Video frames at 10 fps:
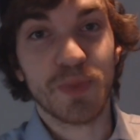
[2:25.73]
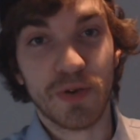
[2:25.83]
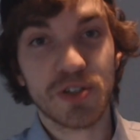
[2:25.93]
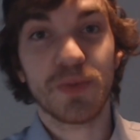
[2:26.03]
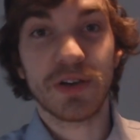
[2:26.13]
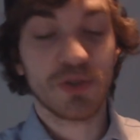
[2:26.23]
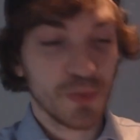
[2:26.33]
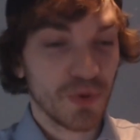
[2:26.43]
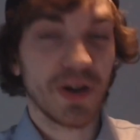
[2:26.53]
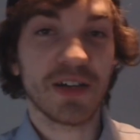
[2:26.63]
My resume is
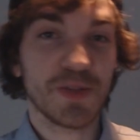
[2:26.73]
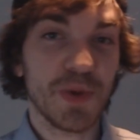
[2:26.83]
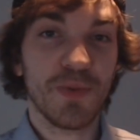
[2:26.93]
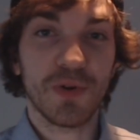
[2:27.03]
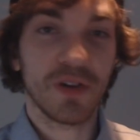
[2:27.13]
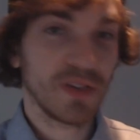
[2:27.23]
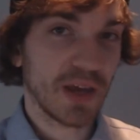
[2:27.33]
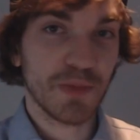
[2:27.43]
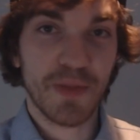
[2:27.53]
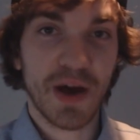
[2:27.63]
super nice. People
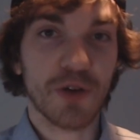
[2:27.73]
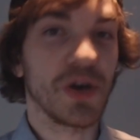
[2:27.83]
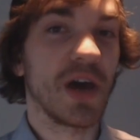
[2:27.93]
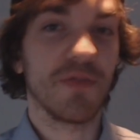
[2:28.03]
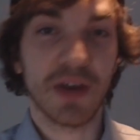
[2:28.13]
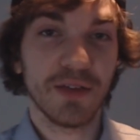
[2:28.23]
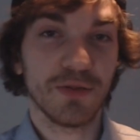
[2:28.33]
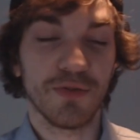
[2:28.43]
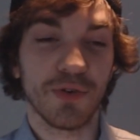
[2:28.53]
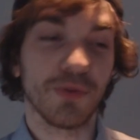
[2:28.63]
contact me back, we have
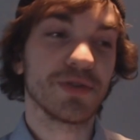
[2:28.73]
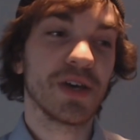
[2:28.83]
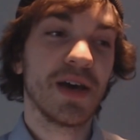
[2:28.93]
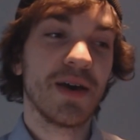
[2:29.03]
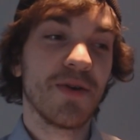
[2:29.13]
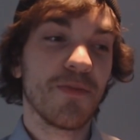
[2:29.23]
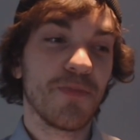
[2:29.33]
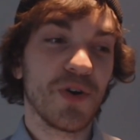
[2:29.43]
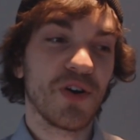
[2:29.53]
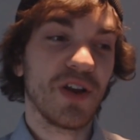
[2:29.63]
interviews,
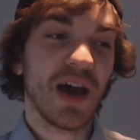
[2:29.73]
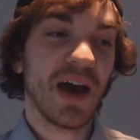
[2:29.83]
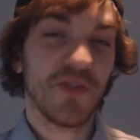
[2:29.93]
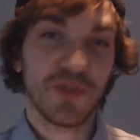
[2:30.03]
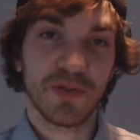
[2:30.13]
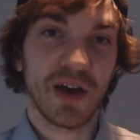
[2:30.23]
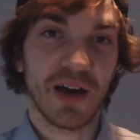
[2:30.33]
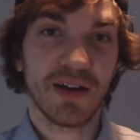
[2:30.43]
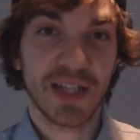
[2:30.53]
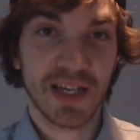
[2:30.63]
but after
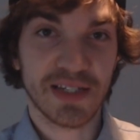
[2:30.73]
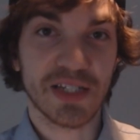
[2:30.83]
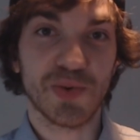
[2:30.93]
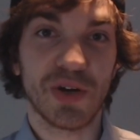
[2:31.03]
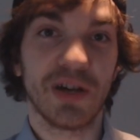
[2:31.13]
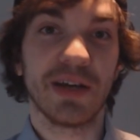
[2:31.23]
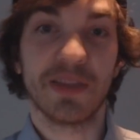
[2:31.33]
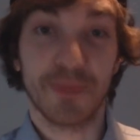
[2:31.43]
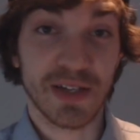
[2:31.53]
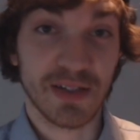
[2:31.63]
that, this is where
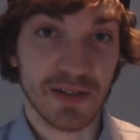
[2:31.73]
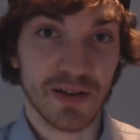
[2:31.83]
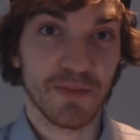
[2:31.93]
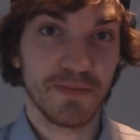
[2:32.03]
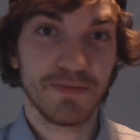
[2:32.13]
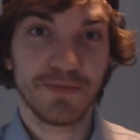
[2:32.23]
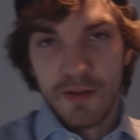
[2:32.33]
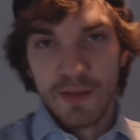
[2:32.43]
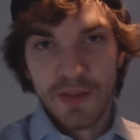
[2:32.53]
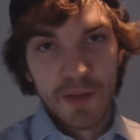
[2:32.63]
it messes up.
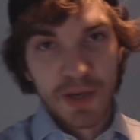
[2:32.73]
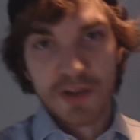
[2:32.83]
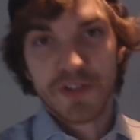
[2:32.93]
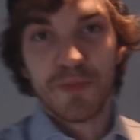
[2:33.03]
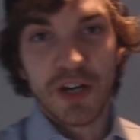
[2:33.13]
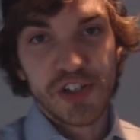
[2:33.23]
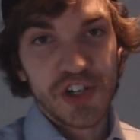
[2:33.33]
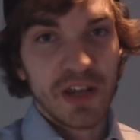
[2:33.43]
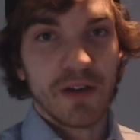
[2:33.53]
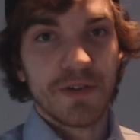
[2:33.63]
Not because of my
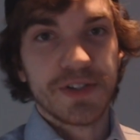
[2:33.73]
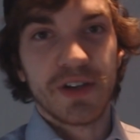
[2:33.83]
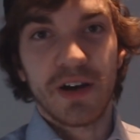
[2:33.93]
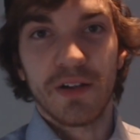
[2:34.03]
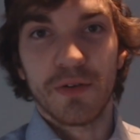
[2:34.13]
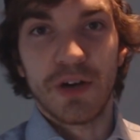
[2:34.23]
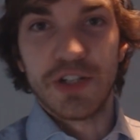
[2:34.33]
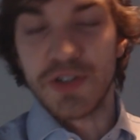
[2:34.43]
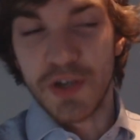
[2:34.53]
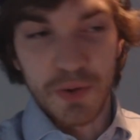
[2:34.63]
shitty hairstyle or I
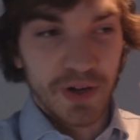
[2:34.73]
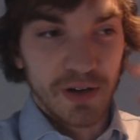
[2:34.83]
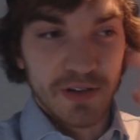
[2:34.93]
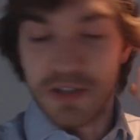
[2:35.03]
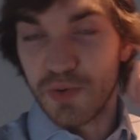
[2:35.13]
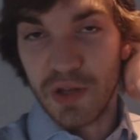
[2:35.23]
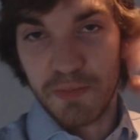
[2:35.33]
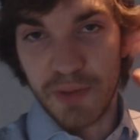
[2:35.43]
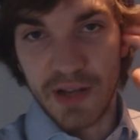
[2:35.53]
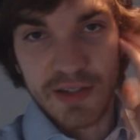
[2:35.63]
just go there in
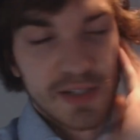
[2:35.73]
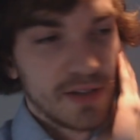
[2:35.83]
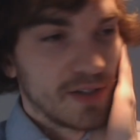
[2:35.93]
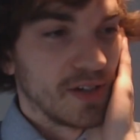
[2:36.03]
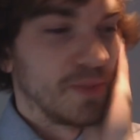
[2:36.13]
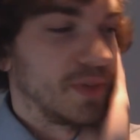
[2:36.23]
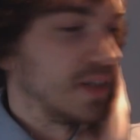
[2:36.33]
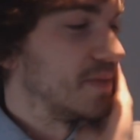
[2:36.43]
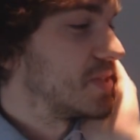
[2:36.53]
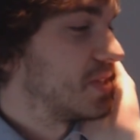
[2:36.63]
sweatpants
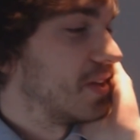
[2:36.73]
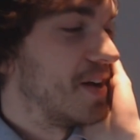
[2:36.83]
sometimes.